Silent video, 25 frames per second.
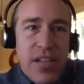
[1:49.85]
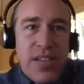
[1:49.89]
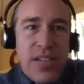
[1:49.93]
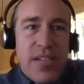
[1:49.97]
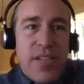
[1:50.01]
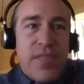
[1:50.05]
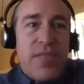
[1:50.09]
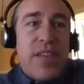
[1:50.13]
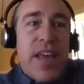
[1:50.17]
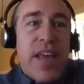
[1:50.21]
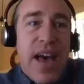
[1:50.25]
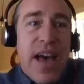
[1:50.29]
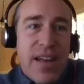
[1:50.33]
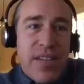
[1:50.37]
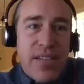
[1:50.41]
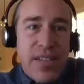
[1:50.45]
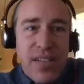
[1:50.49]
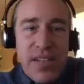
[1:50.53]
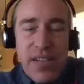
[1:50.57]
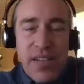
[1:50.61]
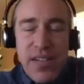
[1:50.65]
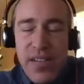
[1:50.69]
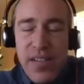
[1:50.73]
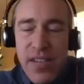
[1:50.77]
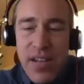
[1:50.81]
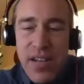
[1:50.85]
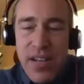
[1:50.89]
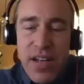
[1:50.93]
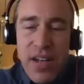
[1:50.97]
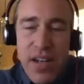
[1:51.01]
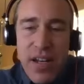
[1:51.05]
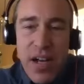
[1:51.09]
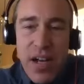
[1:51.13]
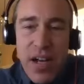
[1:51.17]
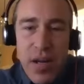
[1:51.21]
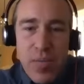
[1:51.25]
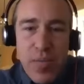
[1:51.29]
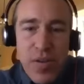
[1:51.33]
of tasks that need
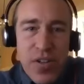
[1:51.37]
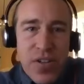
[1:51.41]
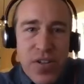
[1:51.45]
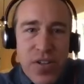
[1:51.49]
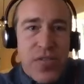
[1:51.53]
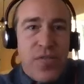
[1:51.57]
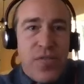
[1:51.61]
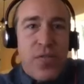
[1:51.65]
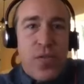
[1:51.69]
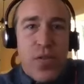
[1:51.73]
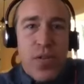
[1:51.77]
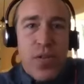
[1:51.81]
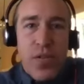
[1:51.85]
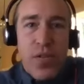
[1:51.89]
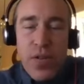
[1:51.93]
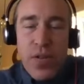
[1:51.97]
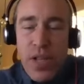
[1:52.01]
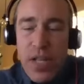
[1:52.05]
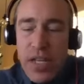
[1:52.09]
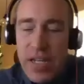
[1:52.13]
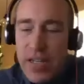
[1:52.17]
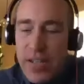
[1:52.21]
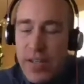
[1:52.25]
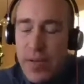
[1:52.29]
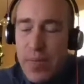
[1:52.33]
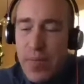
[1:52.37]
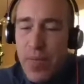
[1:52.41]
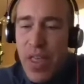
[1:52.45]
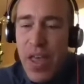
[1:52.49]
accomplished for the release.